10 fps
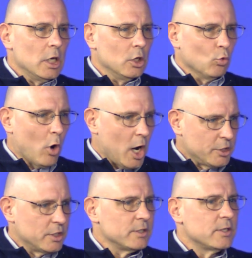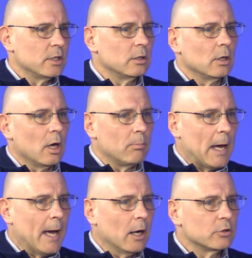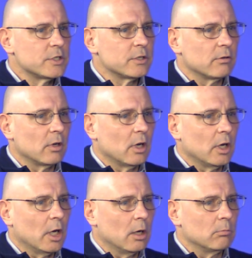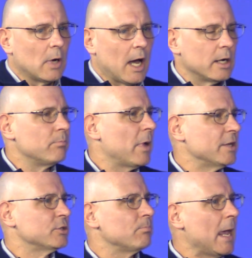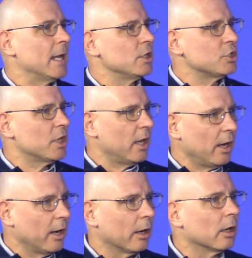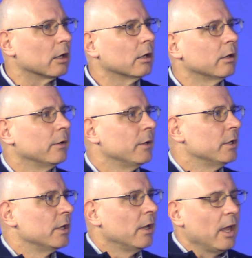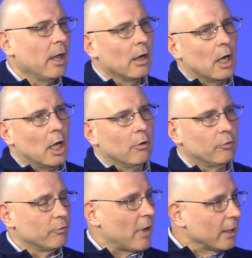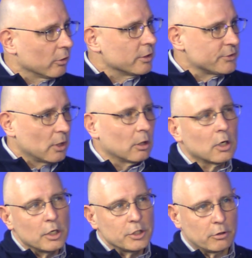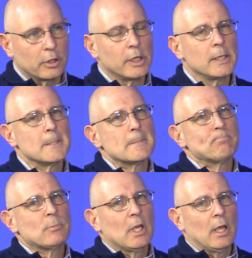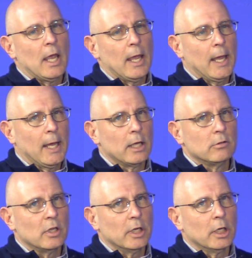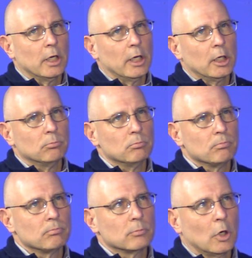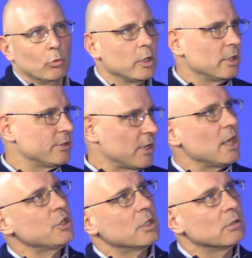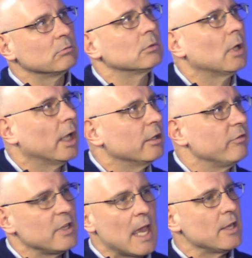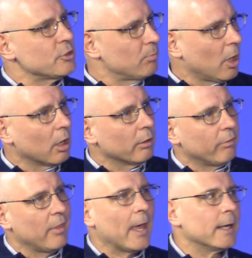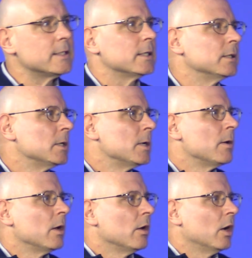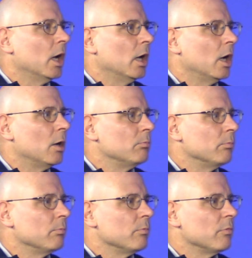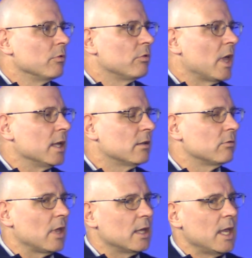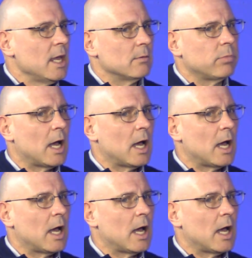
in Washington about um, how to best manage care uh, for veterans in our country. And um, a realization on the VA's part that um, they, they can't